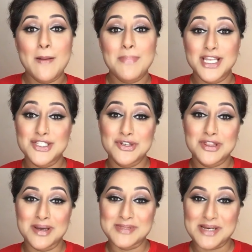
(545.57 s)
Please do
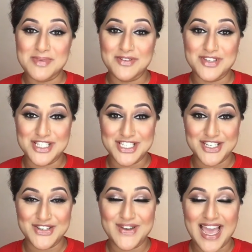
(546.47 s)
thumbs up if you
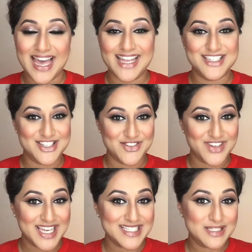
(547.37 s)
do, and don't
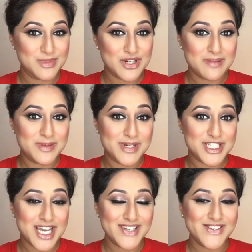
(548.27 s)
forget to subscribe to my
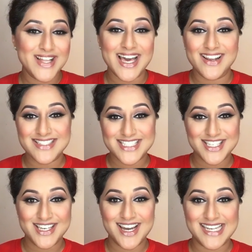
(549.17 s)
channel, and I'll see
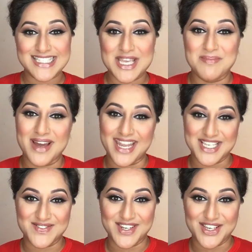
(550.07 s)
you guys in my
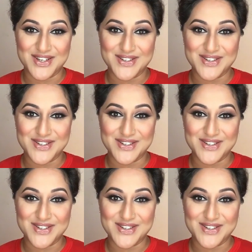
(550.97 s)
next video.